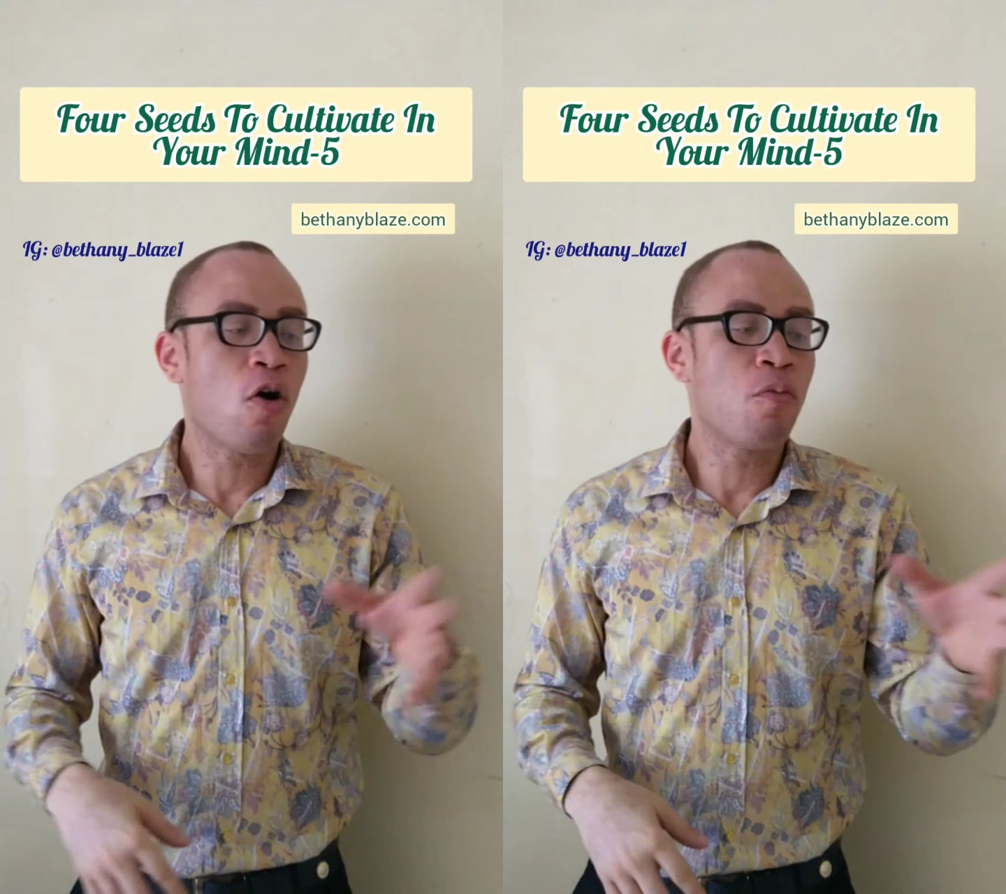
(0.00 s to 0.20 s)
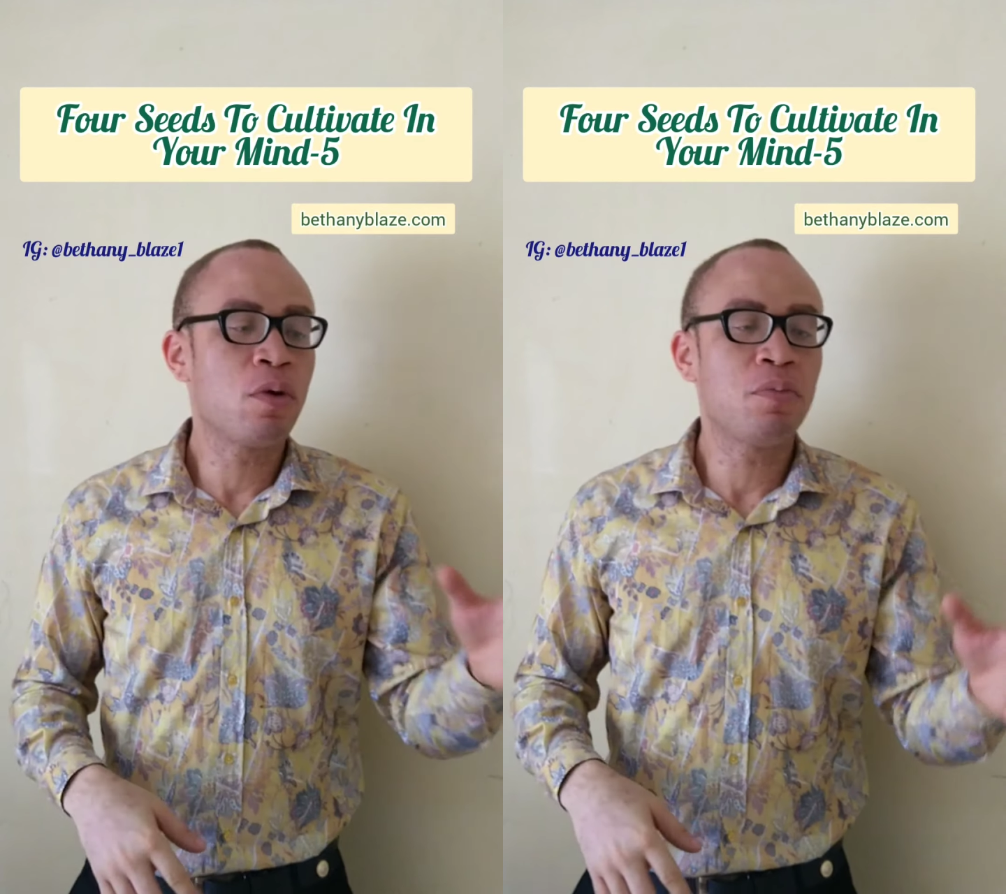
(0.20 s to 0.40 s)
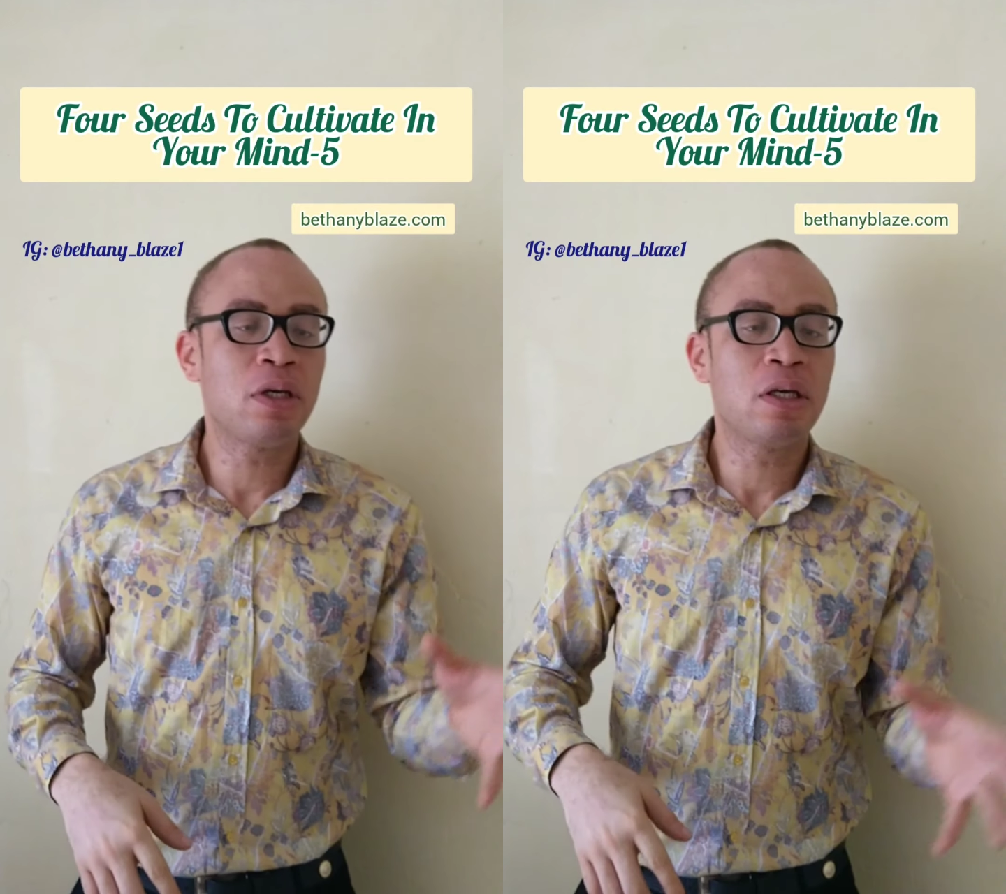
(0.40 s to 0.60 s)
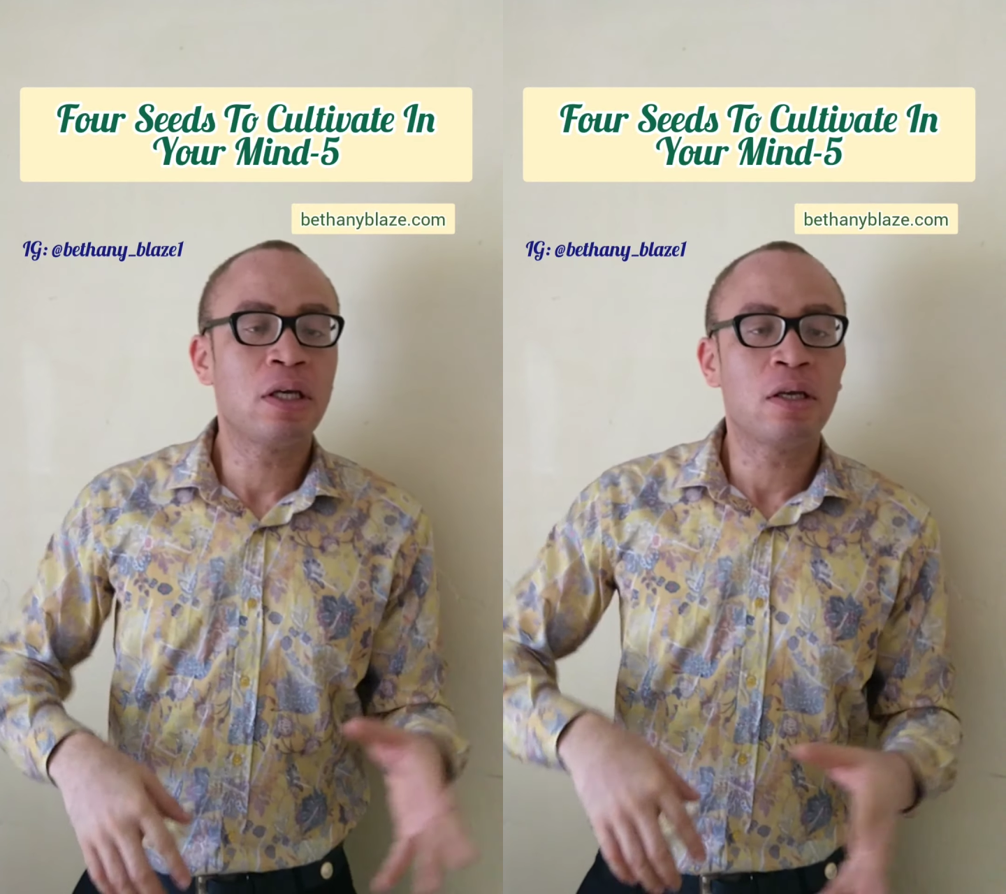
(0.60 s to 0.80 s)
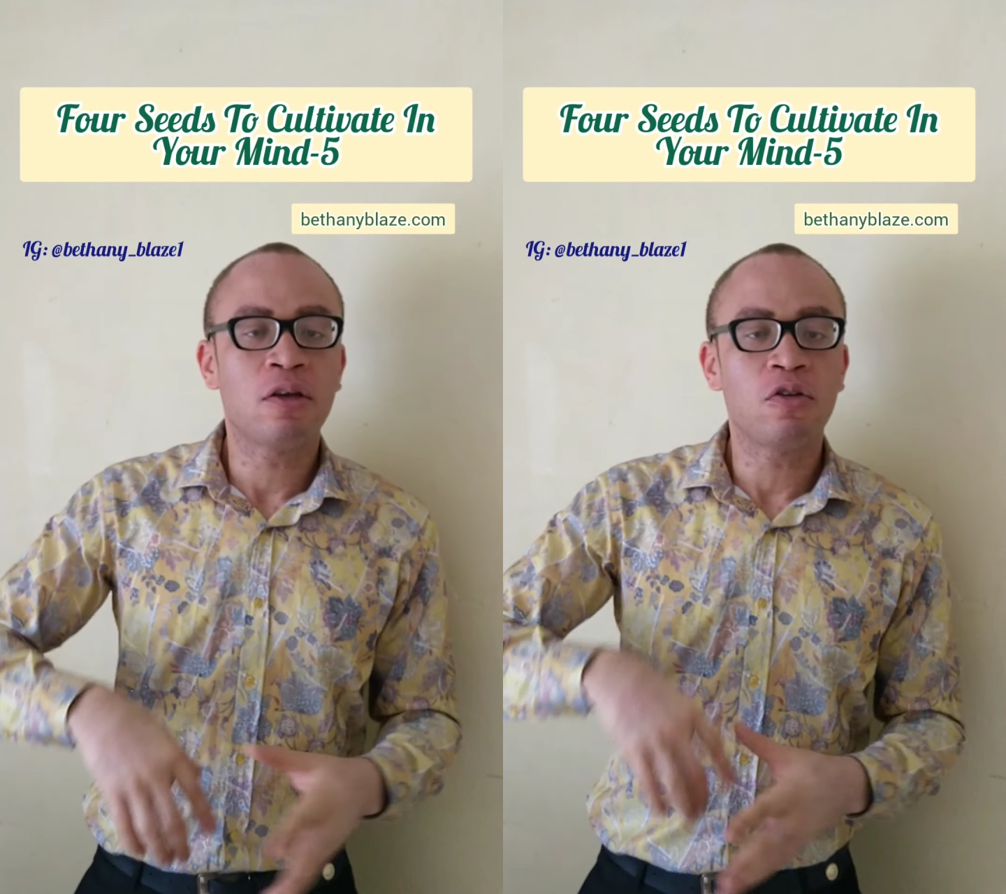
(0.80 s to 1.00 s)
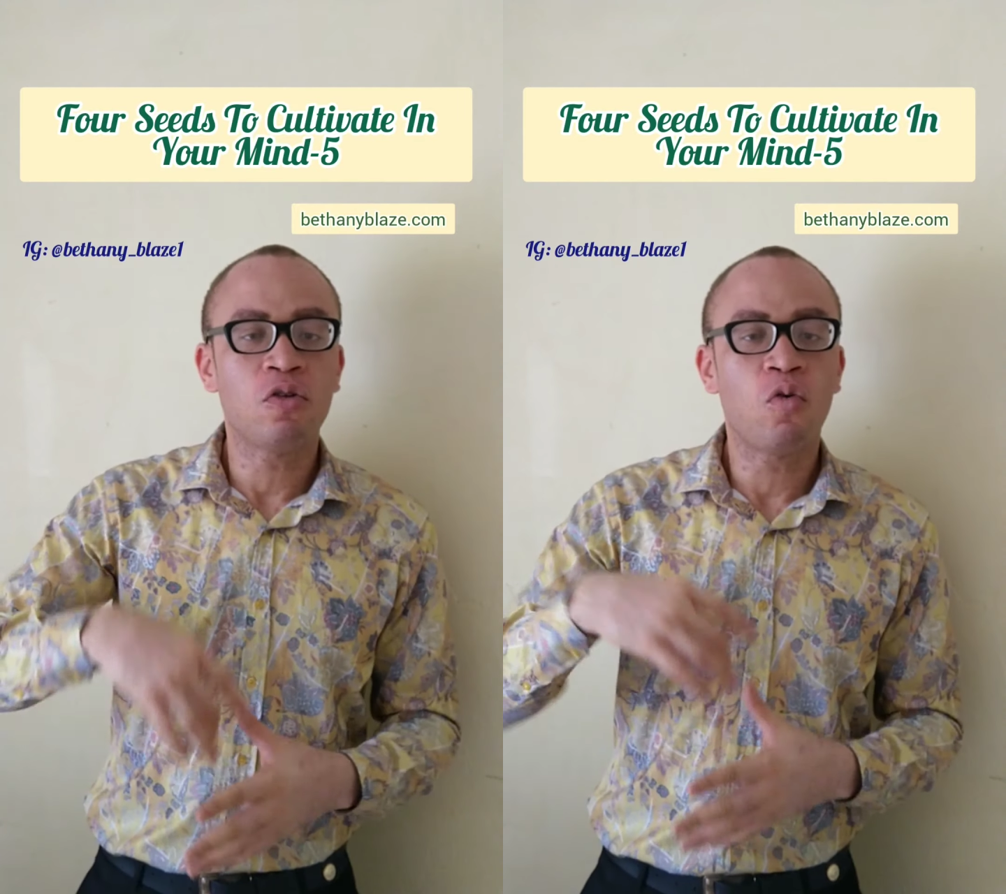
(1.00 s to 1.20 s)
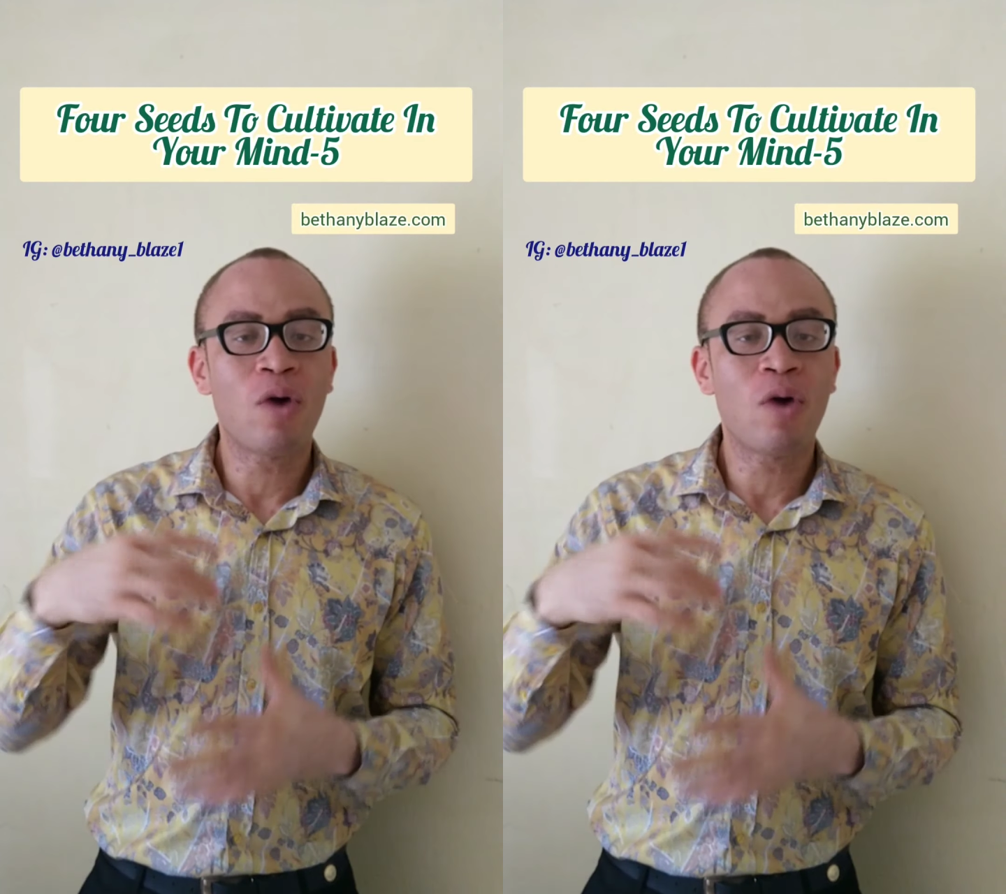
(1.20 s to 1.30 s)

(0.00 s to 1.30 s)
or maybe, you know,